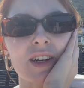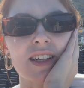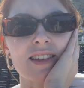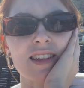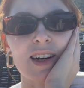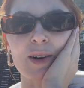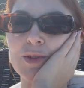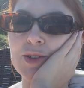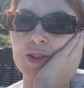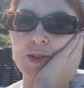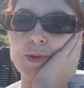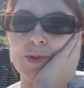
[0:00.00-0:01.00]
it and how
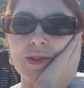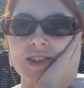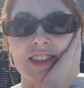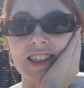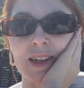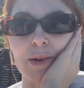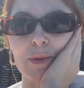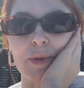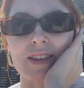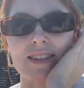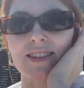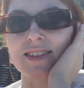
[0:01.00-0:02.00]
to deal
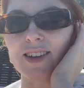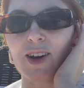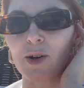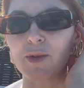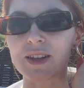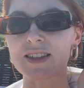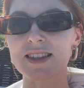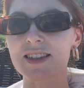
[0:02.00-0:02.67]
with all these